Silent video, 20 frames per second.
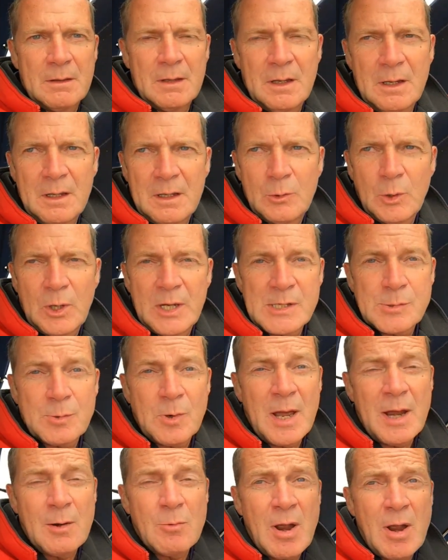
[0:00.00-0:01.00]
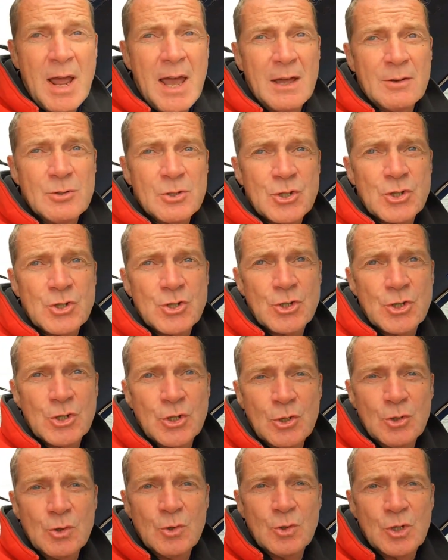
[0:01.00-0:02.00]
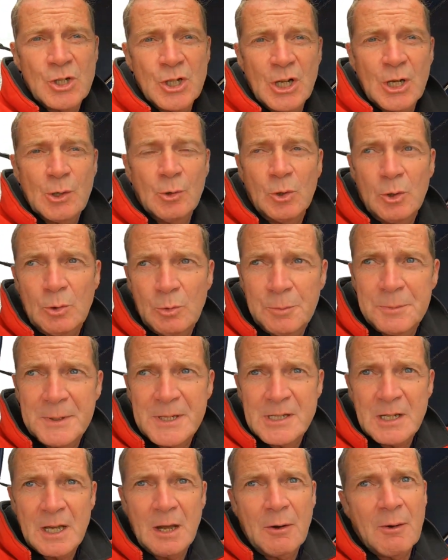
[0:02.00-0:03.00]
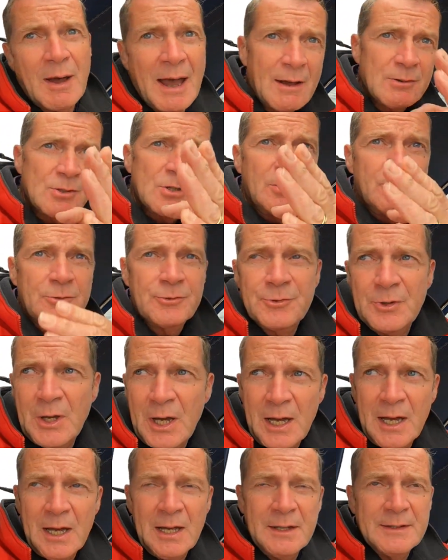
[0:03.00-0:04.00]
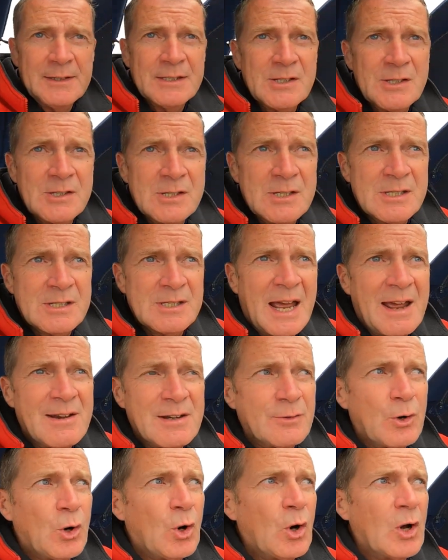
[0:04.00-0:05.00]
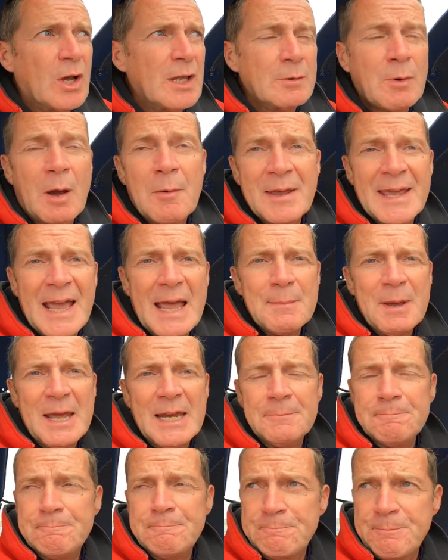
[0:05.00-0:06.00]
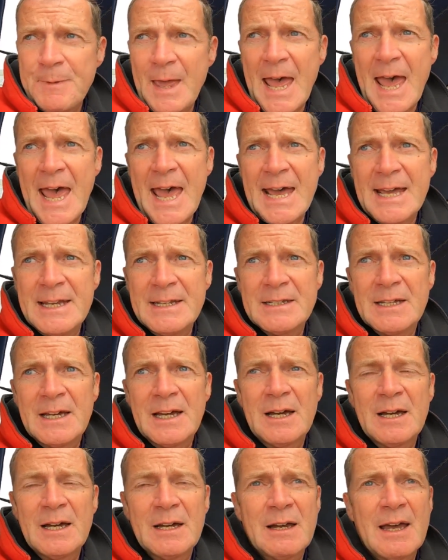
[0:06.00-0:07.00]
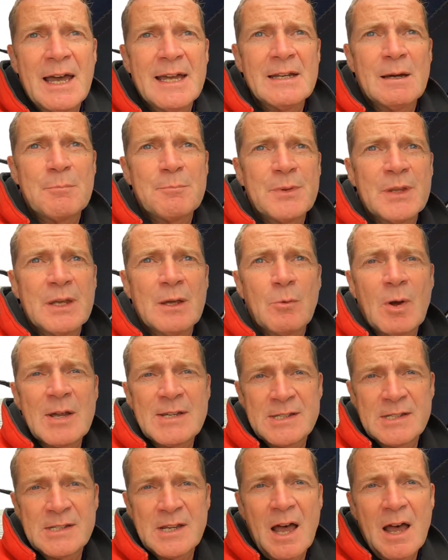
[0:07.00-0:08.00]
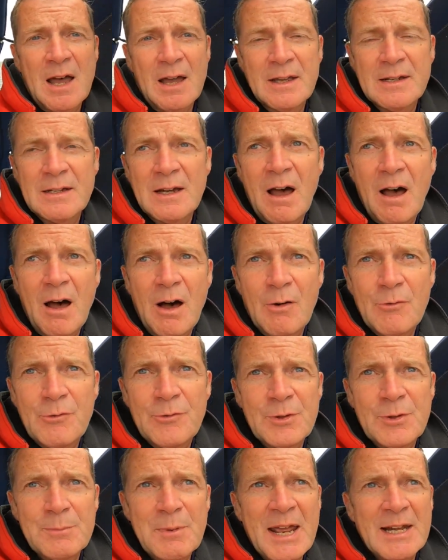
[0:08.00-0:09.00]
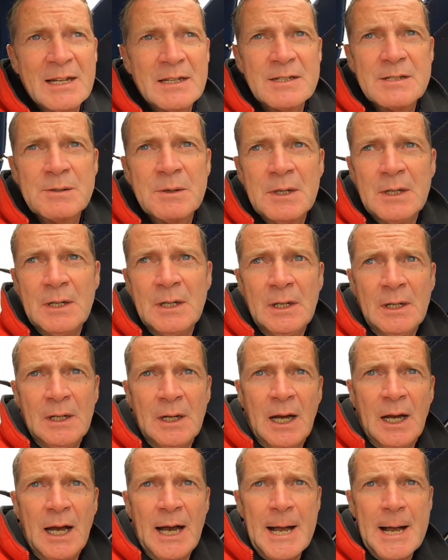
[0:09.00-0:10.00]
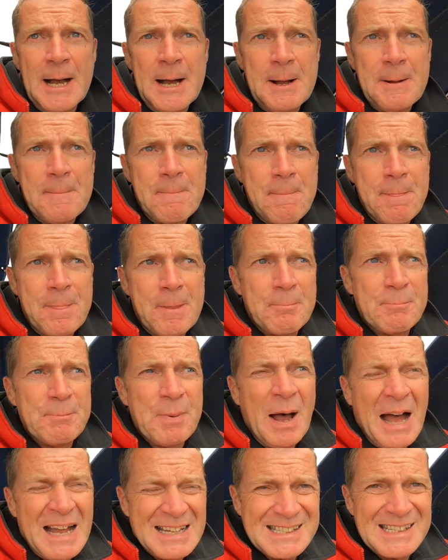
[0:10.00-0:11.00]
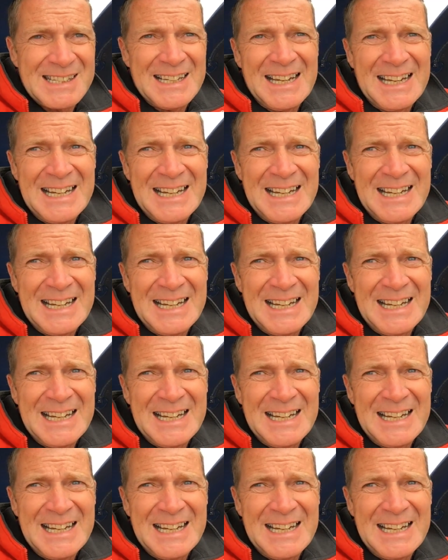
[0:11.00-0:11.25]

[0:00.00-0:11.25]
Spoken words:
The quickest way round to Kirkwall will be to go out of the Sound of Hoy, the way we came in, and head up the west side of the mainland. But